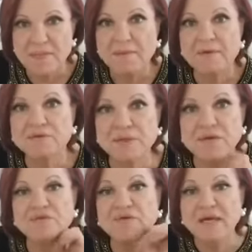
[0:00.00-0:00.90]
Because when
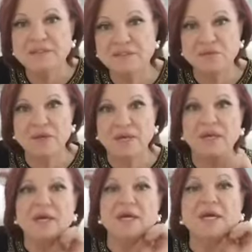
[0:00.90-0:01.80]
you wax your
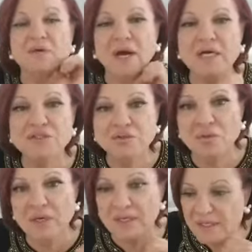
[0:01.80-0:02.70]
hair, you
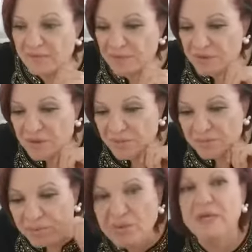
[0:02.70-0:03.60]
actually, when you're
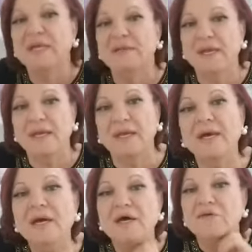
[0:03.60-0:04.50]
pulling the
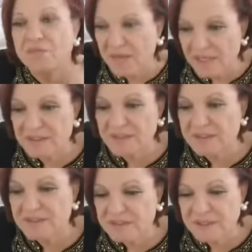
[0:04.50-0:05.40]
hair from under
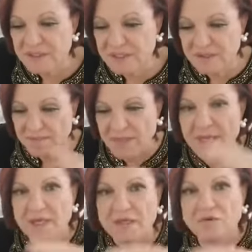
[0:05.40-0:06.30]
the skin,
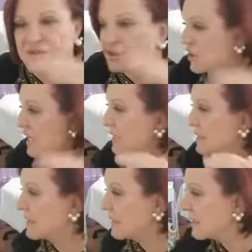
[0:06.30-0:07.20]
you're
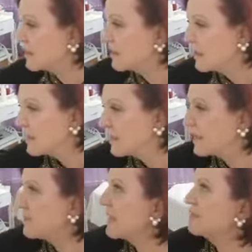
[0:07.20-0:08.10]
shaking.
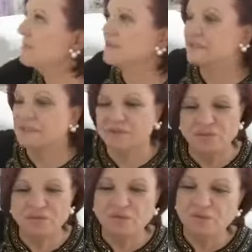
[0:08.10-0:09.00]
Remember this
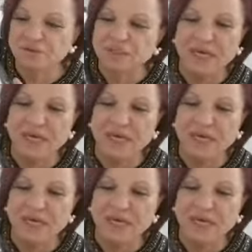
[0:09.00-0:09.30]
root